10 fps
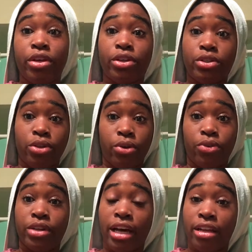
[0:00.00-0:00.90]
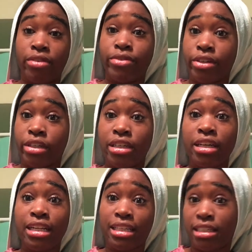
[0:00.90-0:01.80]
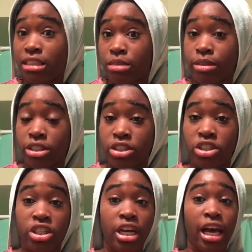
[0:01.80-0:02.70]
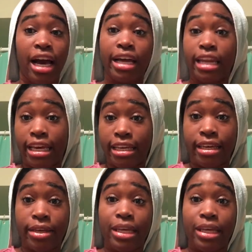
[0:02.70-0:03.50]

So for the aloe vera clean sponge, I like it.